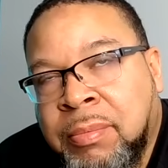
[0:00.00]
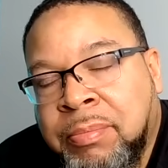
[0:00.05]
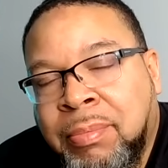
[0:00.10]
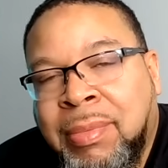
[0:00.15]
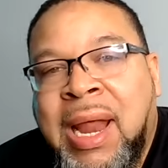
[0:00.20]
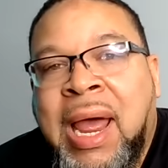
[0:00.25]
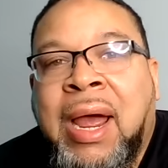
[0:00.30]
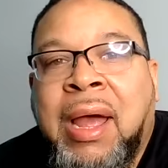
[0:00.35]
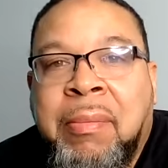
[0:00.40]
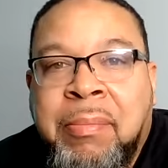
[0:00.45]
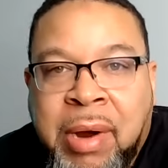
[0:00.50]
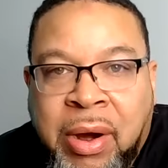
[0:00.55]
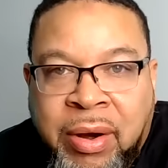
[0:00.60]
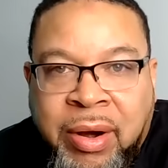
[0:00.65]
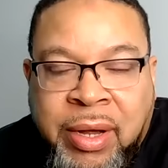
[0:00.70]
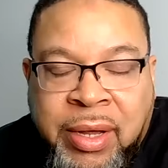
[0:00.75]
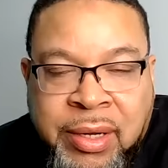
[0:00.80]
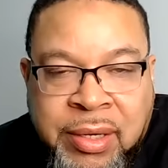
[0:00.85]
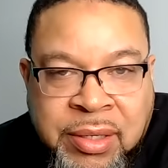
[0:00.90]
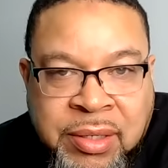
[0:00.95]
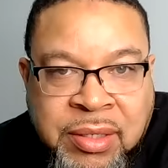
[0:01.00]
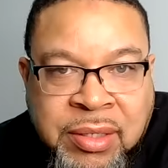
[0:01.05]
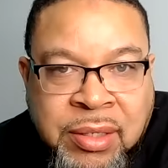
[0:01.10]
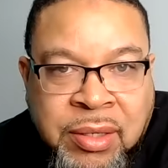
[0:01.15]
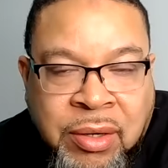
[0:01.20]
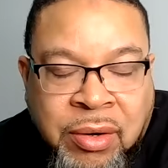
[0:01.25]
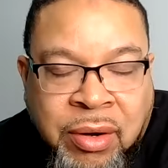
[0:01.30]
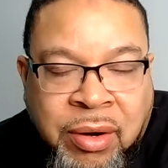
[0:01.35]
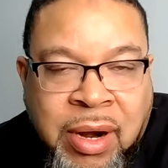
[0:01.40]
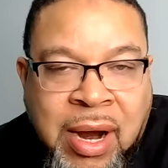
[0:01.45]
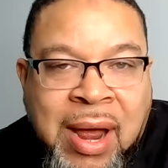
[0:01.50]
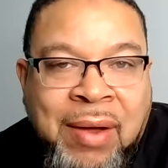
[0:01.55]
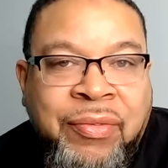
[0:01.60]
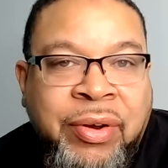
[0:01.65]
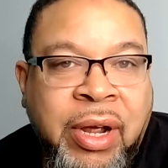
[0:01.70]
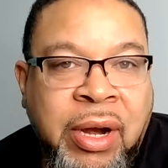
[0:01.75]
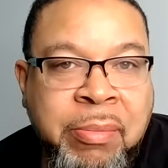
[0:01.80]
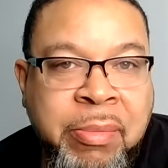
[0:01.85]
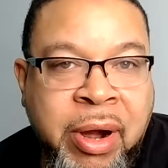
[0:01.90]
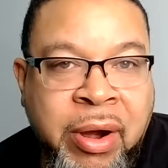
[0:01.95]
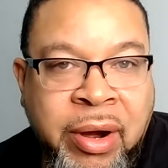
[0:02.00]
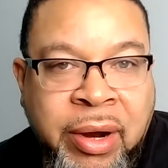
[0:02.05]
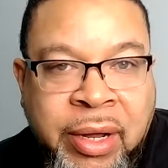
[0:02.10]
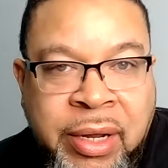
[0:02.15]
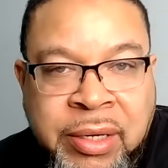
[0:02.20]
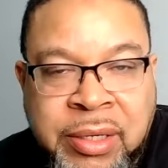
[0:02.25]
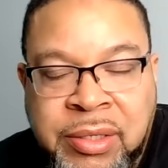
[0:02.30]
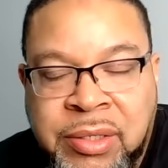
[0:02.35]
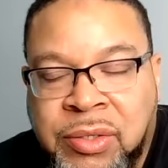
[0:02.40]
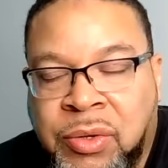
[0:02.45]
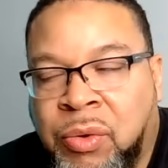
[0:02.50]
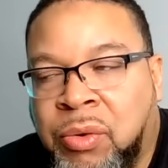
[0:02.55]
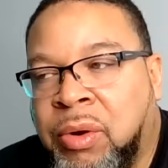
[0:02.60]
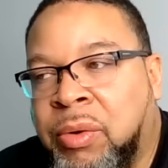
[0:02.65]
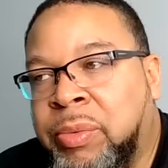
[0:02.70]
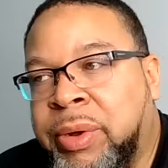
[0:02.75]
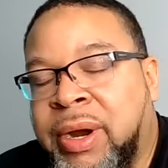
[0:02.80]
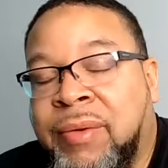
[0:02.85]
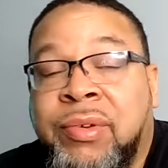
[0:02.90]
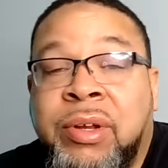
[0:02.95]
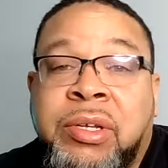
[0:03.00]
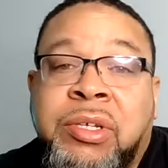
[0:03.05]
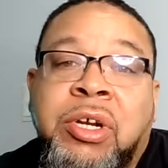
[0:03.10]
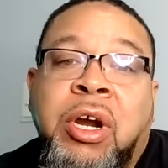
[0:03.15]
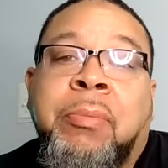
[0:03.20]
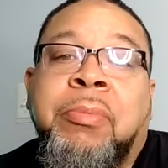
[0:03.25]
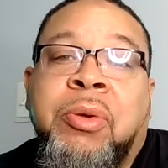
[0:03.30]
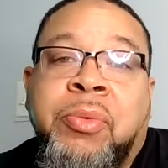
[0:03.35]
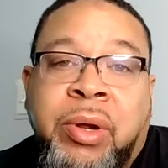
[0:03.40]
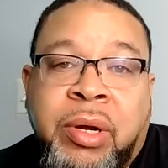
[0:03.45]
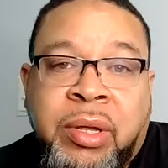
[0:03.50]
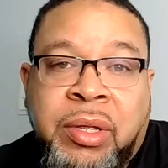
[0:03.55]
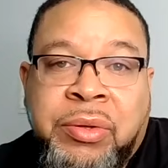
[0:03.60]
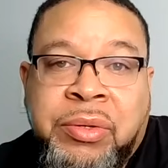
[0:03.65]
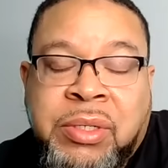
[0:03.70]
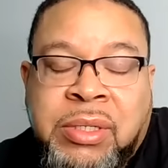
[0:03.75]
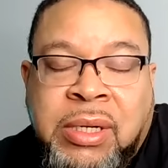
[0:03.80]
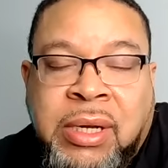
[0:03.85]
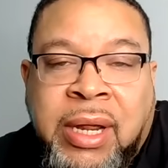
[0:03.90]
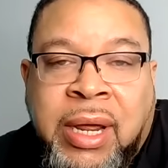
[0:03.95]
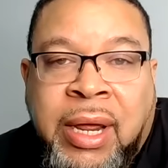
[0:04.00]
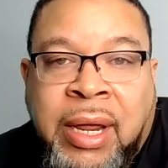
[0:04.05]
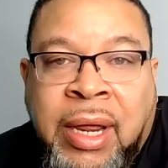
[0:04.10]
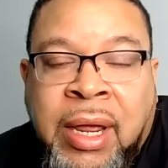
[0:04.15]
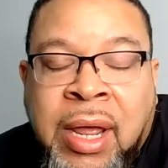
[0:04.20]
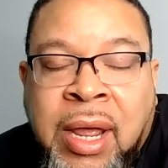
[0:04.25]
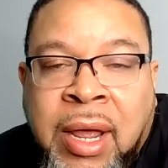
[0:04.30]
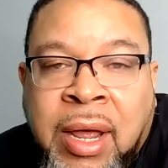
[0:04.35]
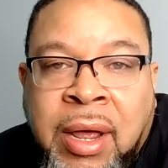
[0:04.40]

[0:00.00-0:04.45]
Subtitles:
Black Americans or African Americans or whatever term you want to use today